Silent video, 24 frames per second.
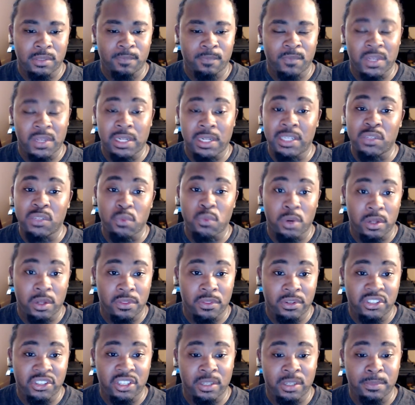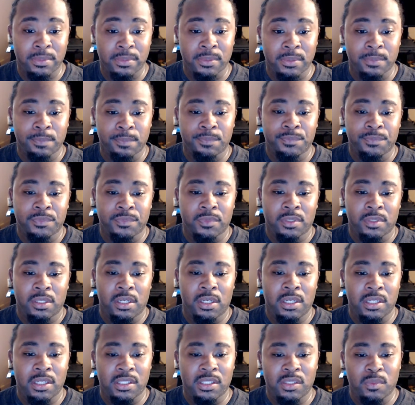least one of the chips
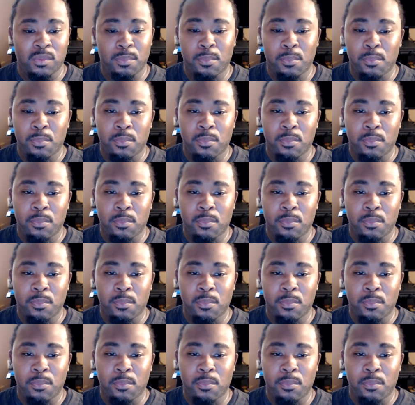is